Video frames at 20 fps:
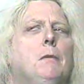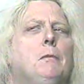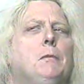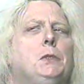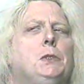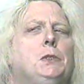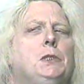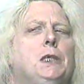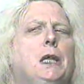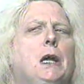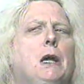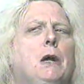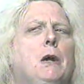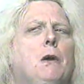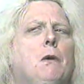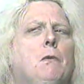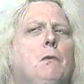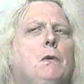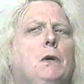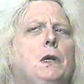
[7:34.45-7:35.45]

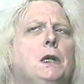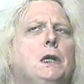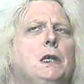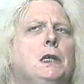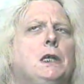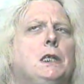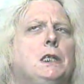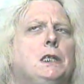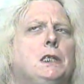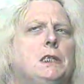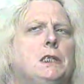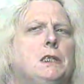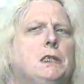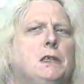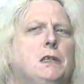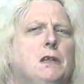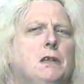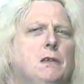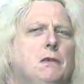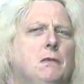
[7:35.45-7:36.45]
Michele was